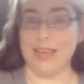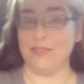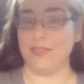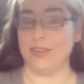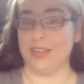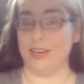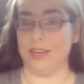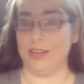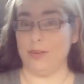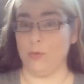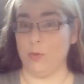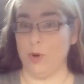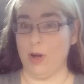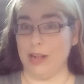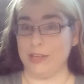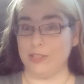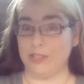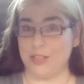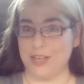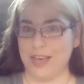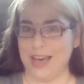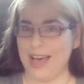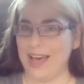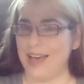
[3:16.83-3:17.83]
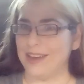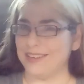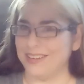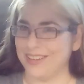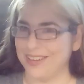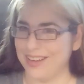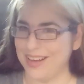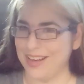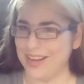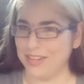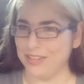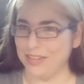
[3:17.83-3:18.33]
didn't watch that,
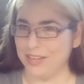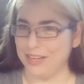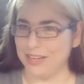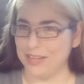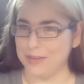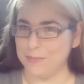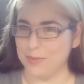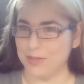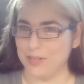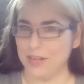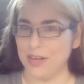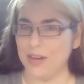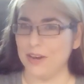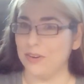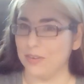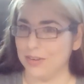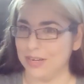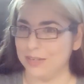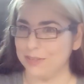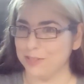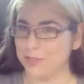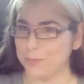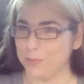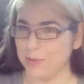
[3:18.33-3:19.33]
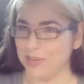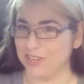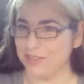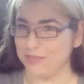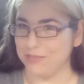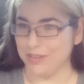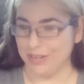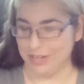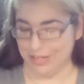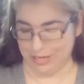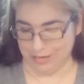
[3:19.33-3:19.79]
I'll link it below. It was pretty funny.